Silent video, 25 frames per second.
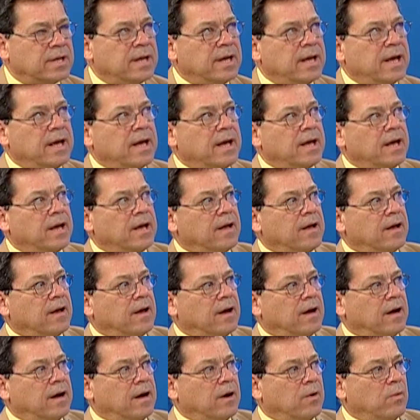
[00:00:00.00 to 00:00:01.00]
Right
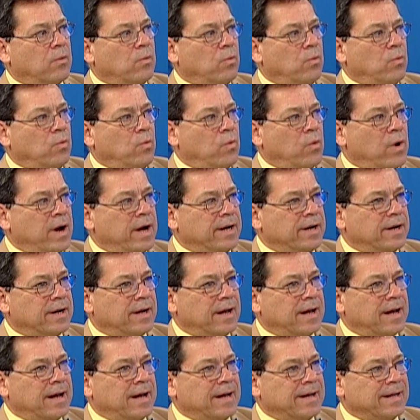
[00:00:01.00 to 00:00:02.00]
what
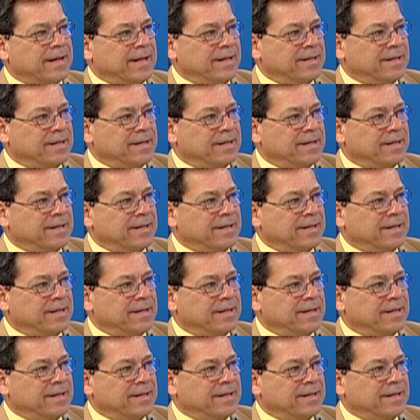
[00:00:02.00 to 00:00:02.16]
uh,